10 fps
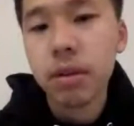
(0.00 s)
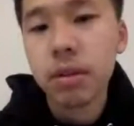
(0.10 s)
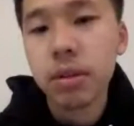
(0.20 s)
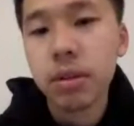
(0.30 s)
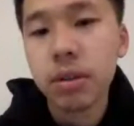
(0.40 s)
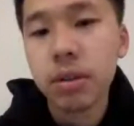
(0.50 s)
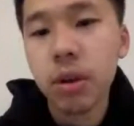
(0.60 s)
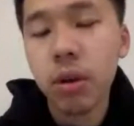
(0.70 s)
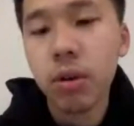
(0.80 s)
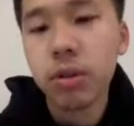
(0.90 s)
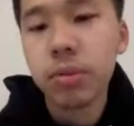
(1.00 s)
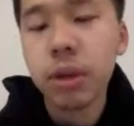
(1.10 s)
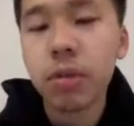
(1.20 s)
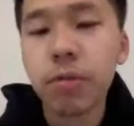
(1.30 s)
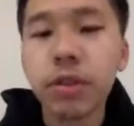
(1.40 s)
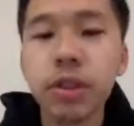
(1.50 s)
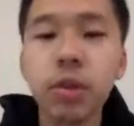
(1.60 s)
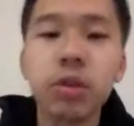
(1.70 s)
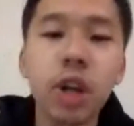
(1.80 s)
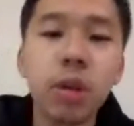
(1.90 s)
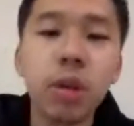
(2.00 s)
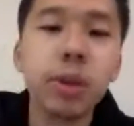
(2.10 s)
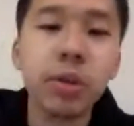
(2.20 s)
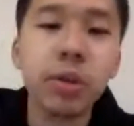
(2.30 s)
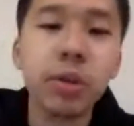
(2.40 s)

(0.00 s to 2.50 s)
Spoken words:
So to make your first sale with dropshipping,